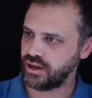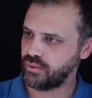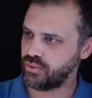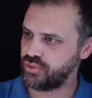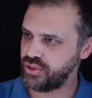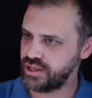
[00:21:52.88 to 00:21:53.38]

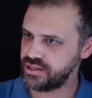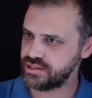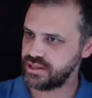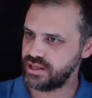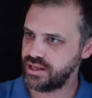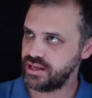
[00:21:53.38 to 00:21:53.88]
this
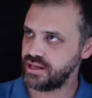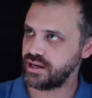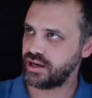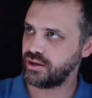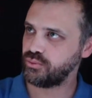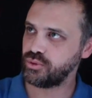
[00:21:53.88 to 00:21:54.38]

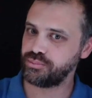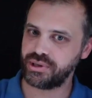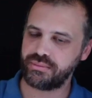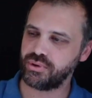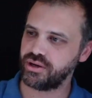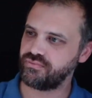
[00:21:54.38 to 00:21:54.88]
here will
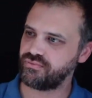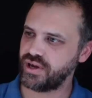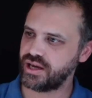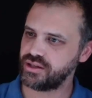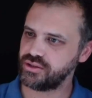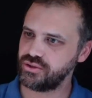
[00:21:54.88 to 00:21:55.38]
be my
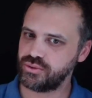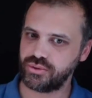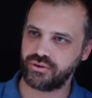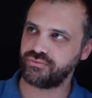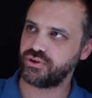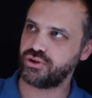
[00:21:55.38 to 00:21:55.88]
value
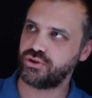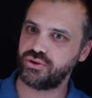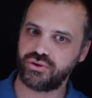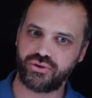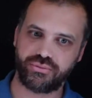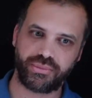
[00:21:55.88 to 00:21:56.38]
of
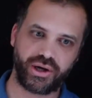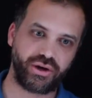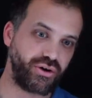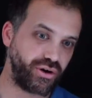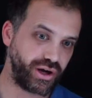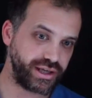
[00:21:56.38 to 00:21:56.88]
Q, my
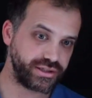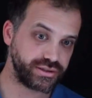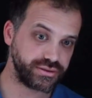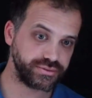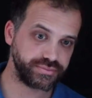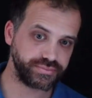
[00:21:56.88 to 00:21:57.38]
height.
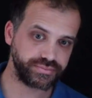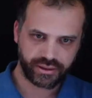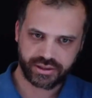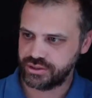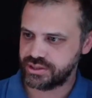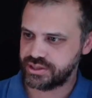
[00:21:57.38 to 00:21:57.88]

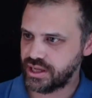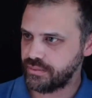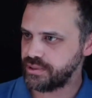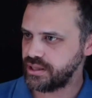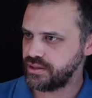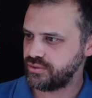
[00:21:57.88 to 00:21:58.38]
So
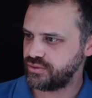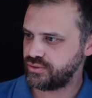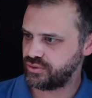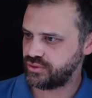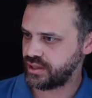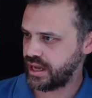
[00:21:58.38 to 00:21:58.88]

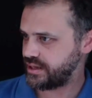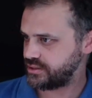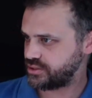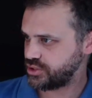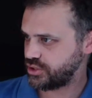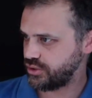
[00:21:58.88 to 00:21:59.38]
subbing
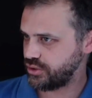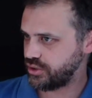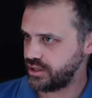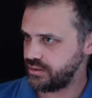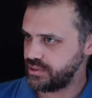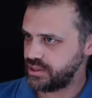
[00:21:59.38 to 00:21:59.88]
that time